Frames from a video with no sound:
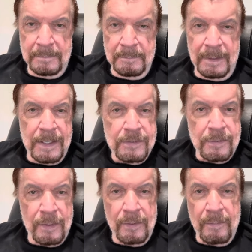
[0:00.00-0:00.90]
But I
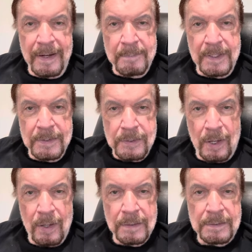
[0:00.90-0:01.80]
started writing my
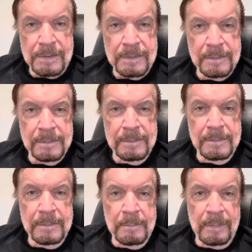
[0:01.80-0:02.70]
songs,
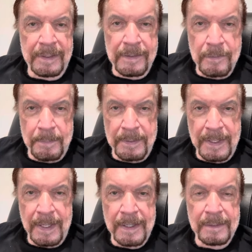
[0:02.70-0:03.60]
playing the
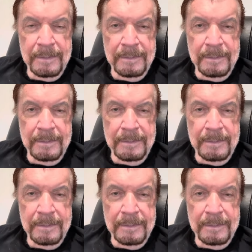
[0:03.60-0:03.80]
piano.